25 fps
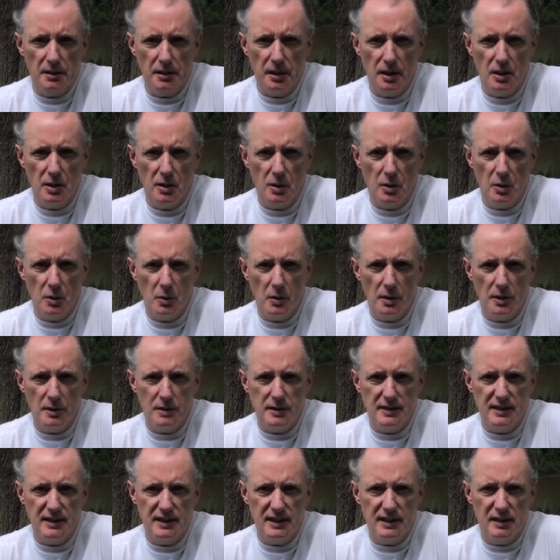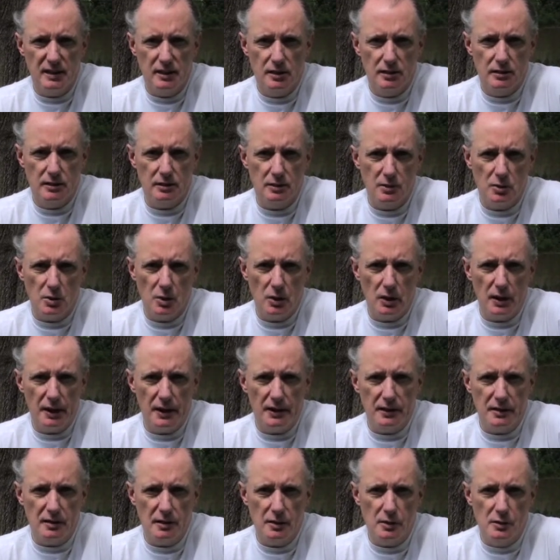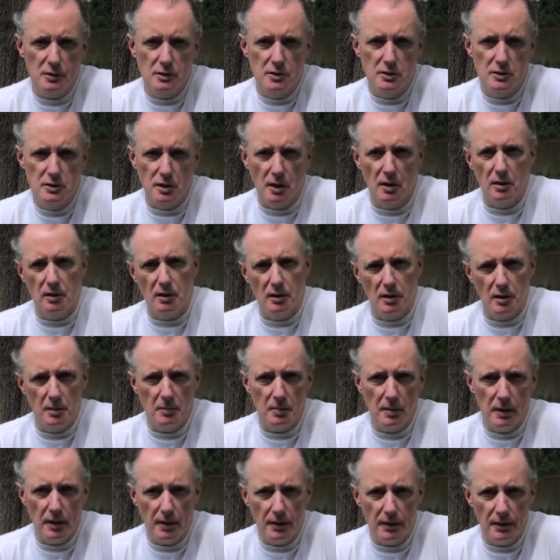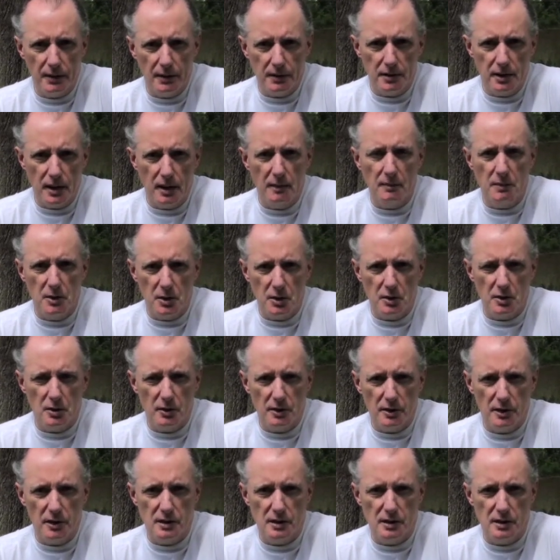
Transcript: They always did, sooner or later. It was a joke on the part of the camera crew.